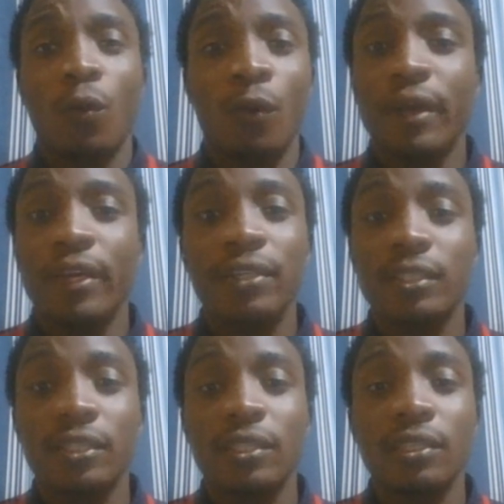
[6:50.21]
Why is
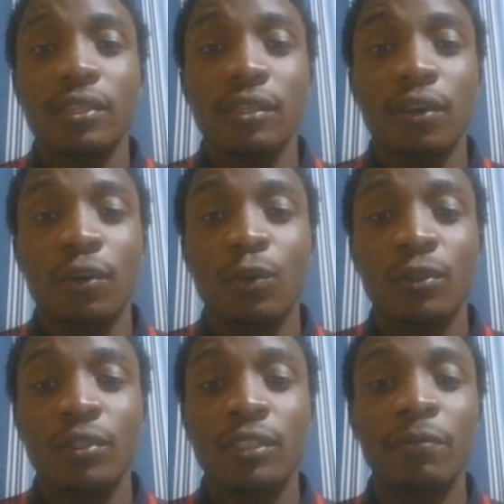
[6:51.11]
she
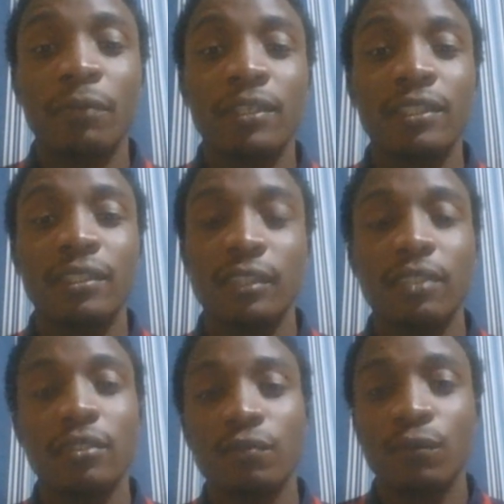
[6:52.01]
always demanding
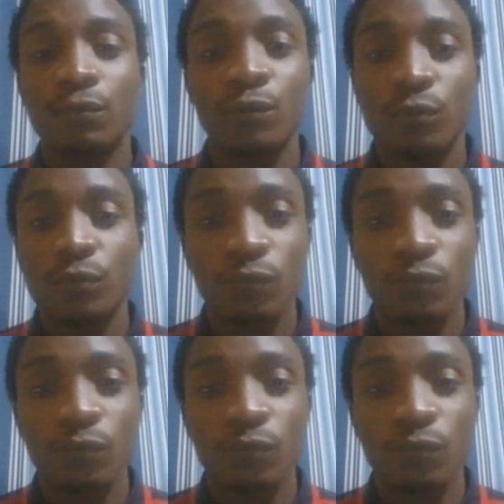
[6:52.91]
things from you?